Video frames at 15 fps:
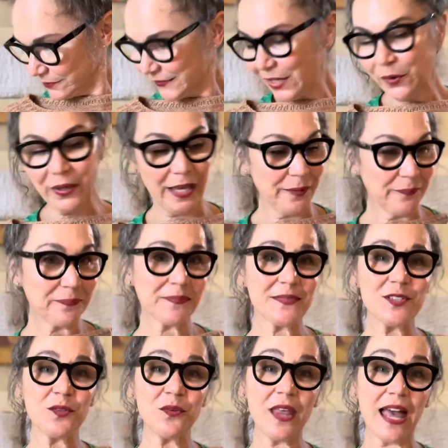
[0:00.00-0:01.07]
Okay,
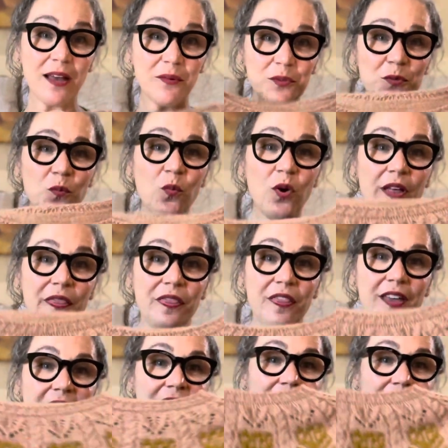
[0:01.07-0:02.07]
so that was one thing I